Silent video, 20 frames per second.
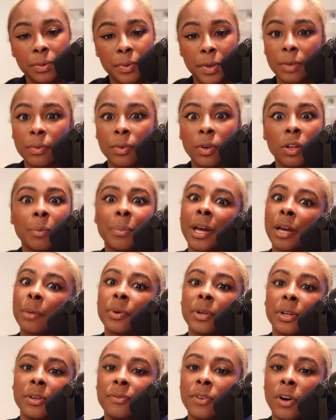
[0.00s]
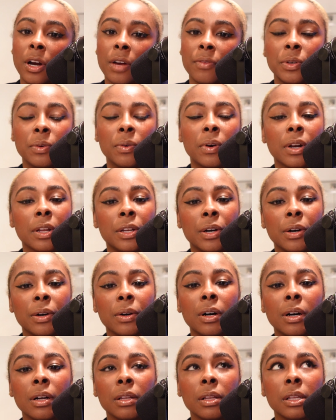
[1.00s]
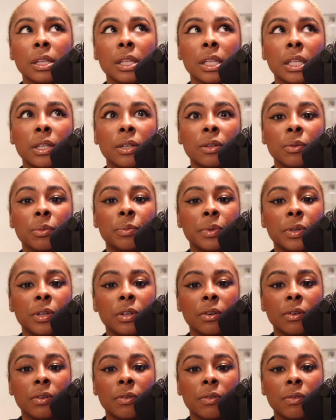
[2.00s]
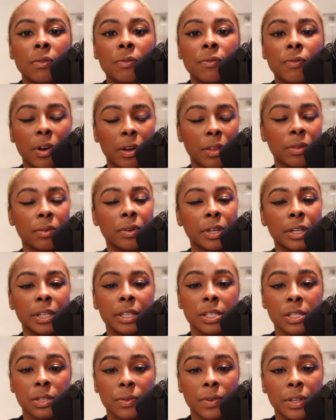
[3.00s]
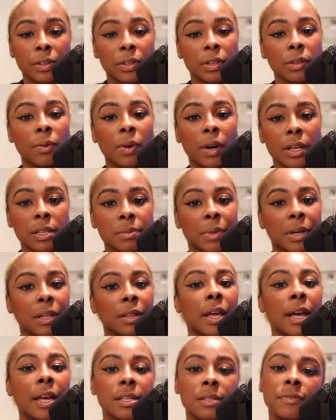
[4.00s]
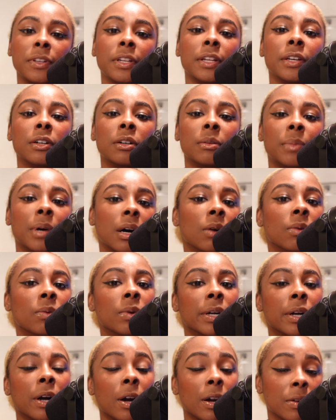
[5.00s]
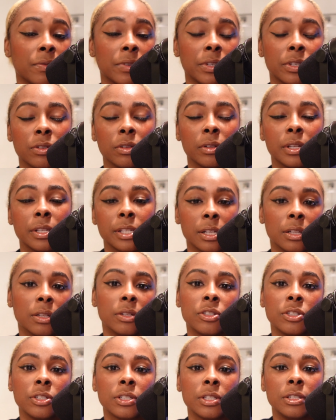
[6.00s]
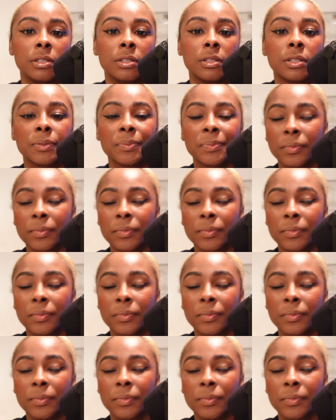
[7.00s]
We can roll it back pretty far. If you want to know a little bit further in history, you can watch my last video about what artificial intelligence is.